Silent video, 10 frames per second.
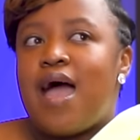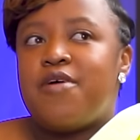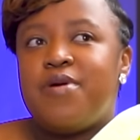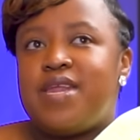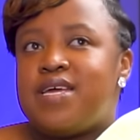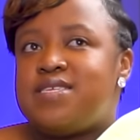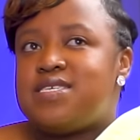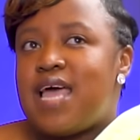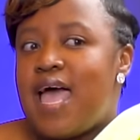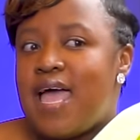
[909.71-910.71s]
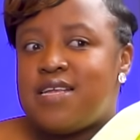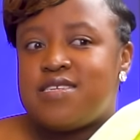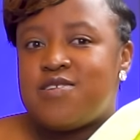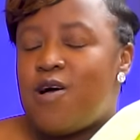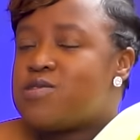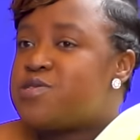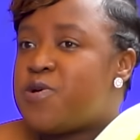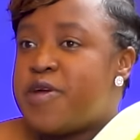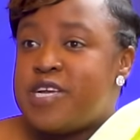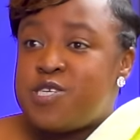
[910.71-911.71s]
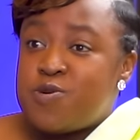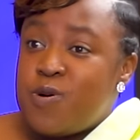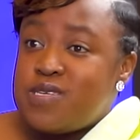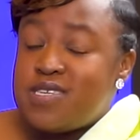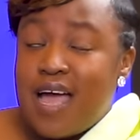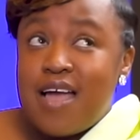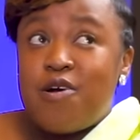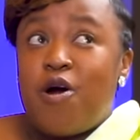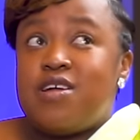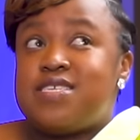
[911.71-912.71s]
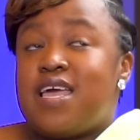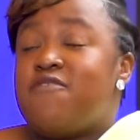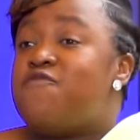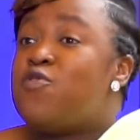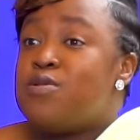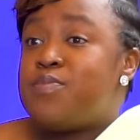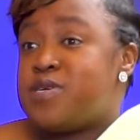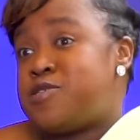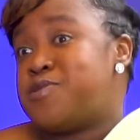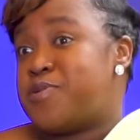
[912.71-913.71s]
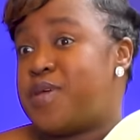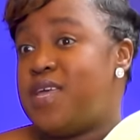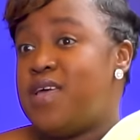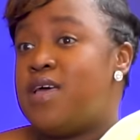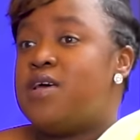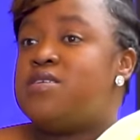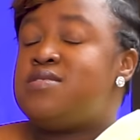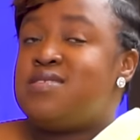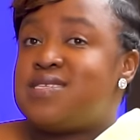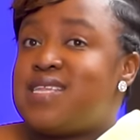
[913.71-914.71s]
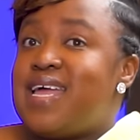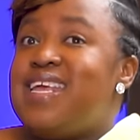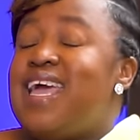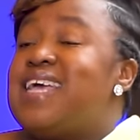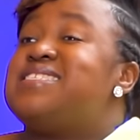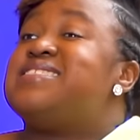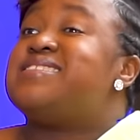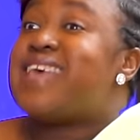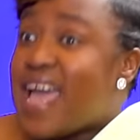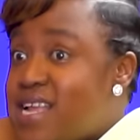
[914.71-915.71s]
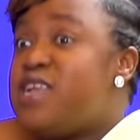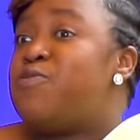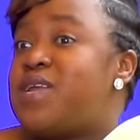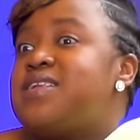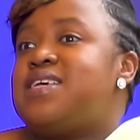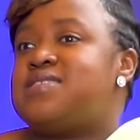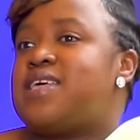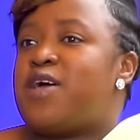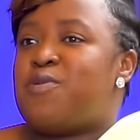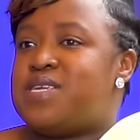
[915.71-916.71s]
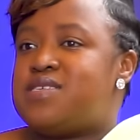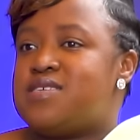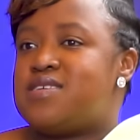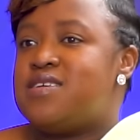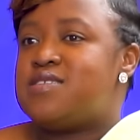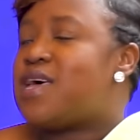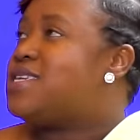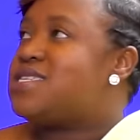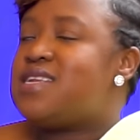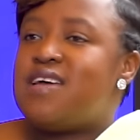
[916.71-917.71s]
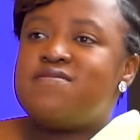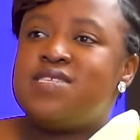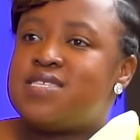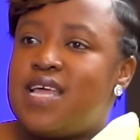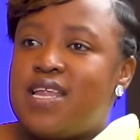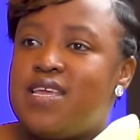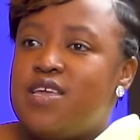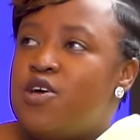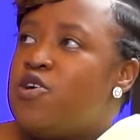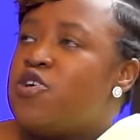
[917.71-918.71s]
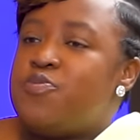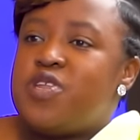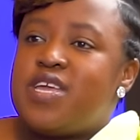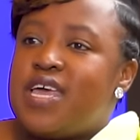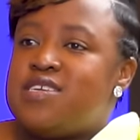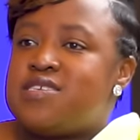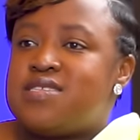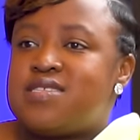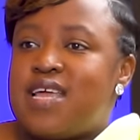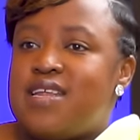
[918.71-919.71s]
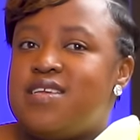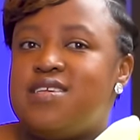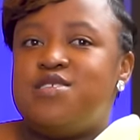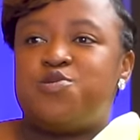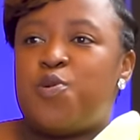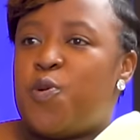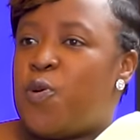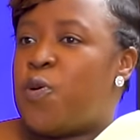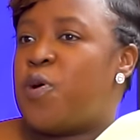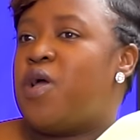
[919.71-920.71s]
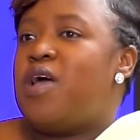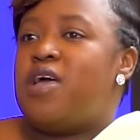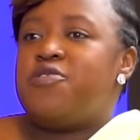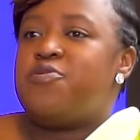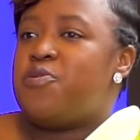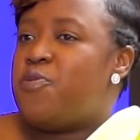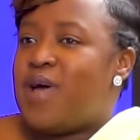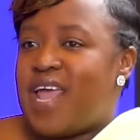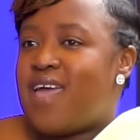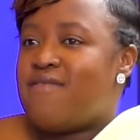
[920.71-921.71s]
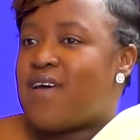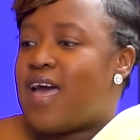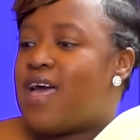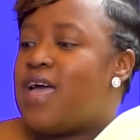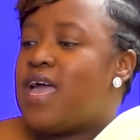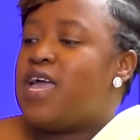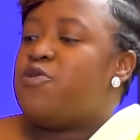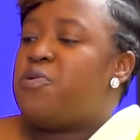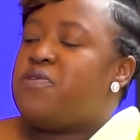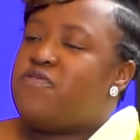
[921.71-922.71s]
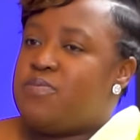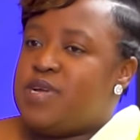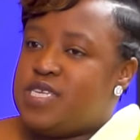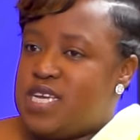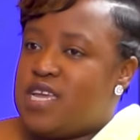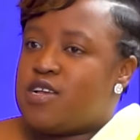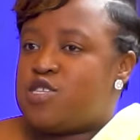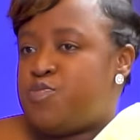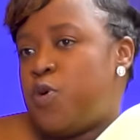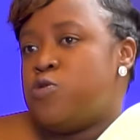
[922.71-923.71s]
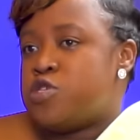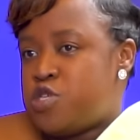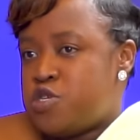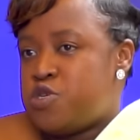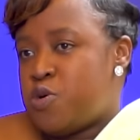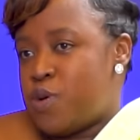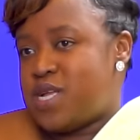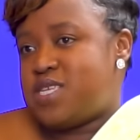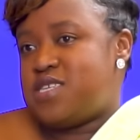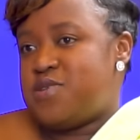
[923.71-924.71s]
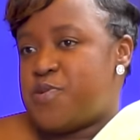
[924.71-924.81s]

I read it. And long story short, I got a full bursary to study exactly what it is that I wanted. So I didn't have to study communication studies or, you know, whatever in order for me to get exposed to it.